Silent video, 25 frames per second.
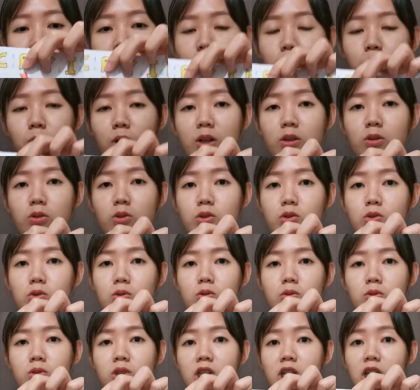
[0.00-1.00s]
want
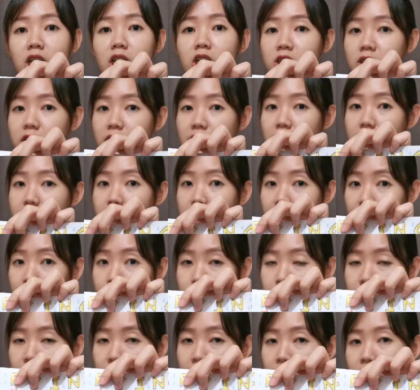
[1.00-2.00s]
to change their
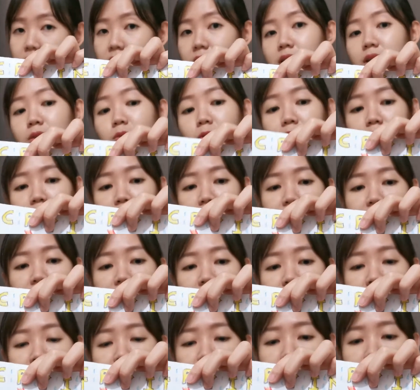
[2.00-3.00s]
diaper, they want to get
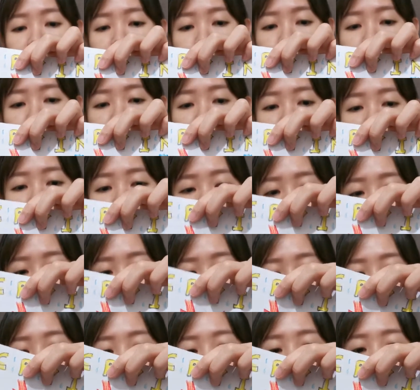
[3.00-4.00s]
their diaper changed,
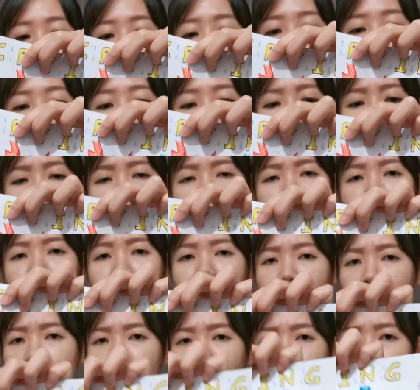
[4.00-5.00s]
or maybe
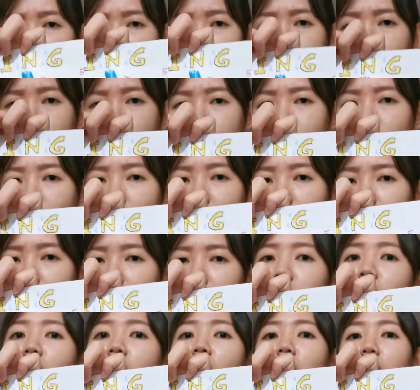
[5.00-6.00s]
they feel too
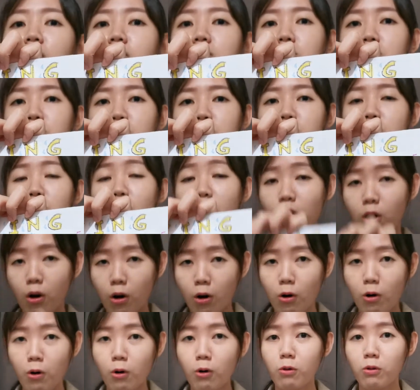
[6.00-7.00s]
hot or too
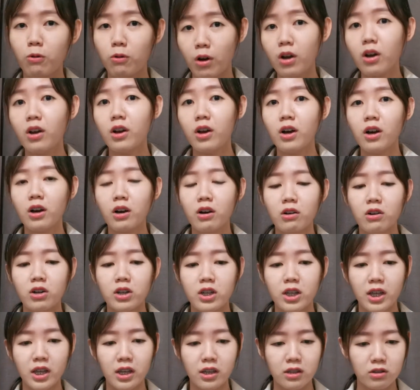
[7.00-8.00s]
cold.
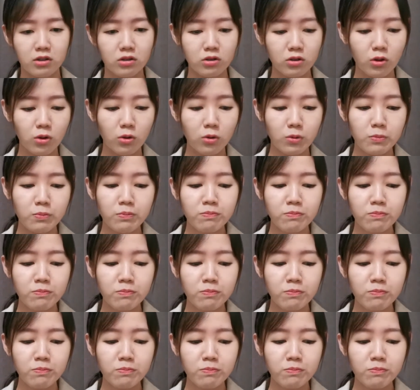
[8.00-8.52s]
Okay, so